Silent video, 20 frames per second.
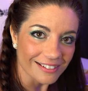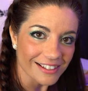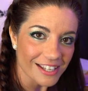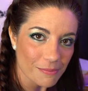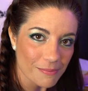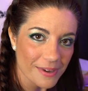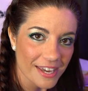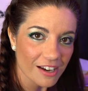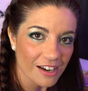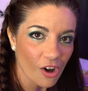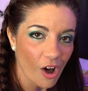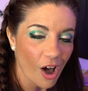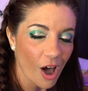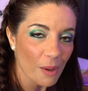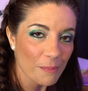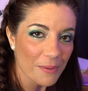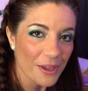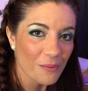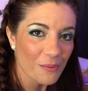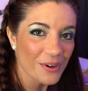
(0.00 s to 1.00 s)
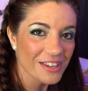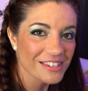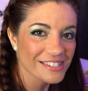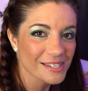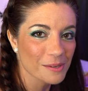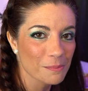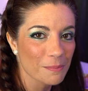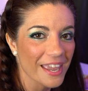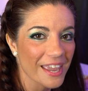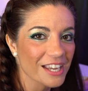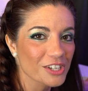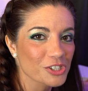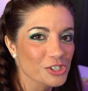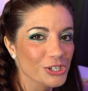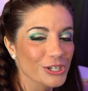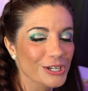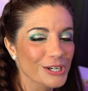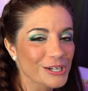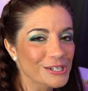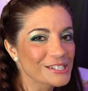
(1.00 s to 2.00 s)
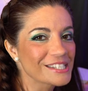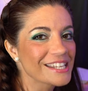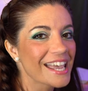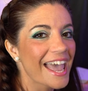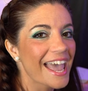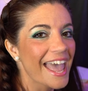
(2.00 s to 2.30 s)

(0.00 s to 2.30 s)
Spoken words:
Leave me a comment with some pictures